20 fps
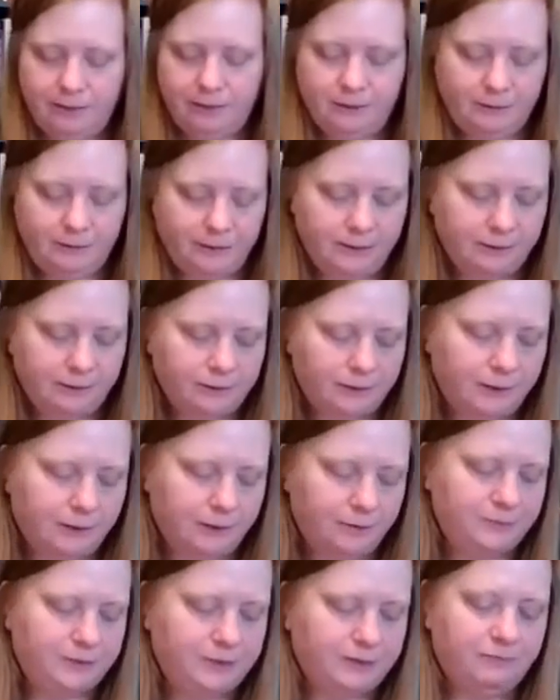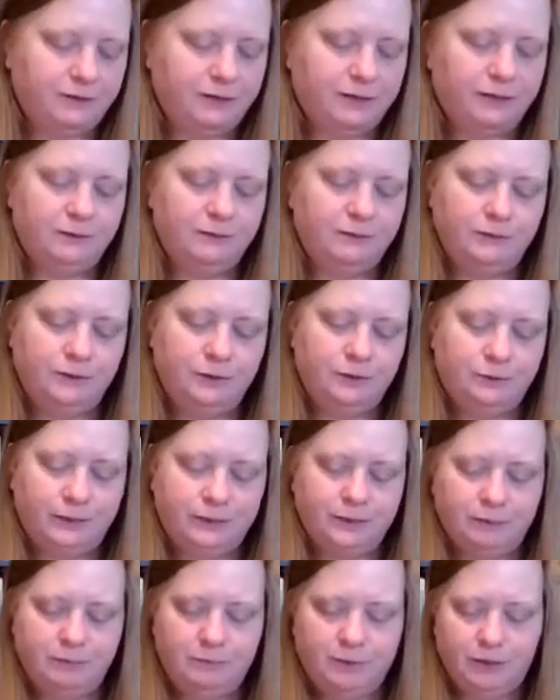9 of Cups, I've got
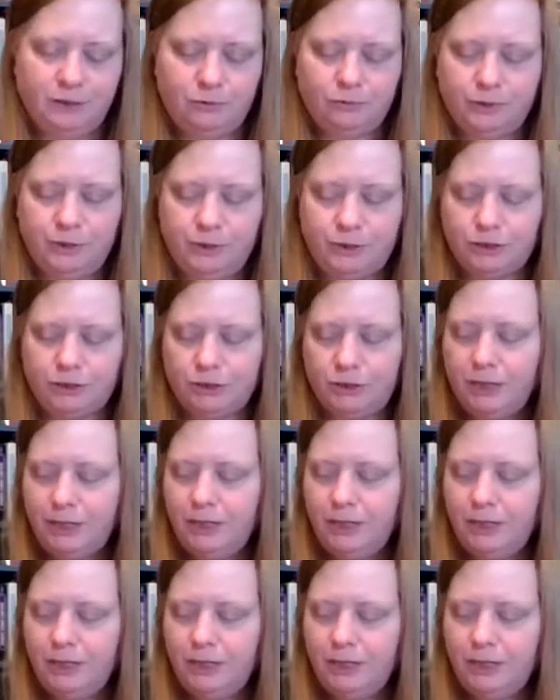I can make a wish,